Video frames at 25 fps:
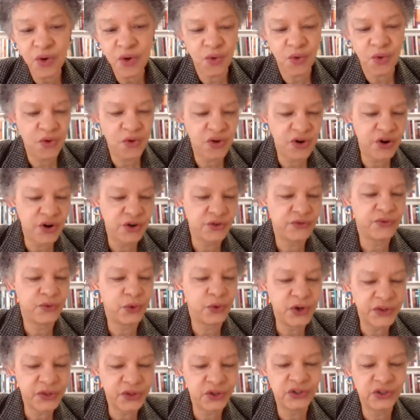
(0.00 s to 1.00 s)
or
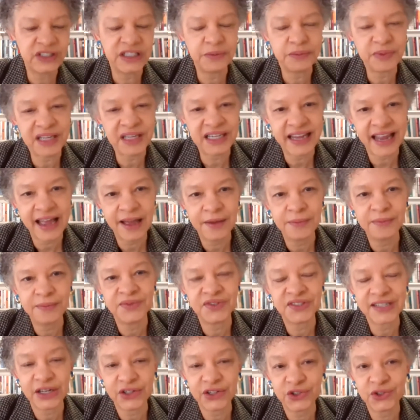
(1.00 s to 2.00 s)
4:30 p.m.
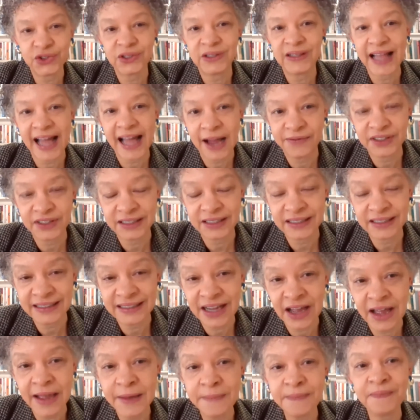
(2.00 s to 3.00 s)
Central African
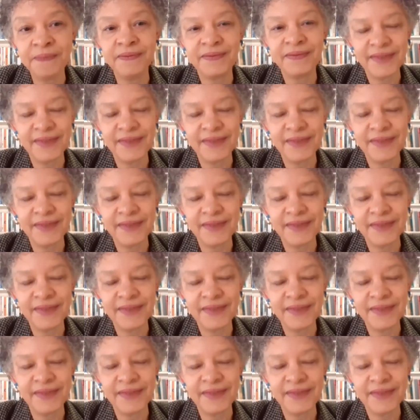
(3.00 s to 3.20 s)
Time.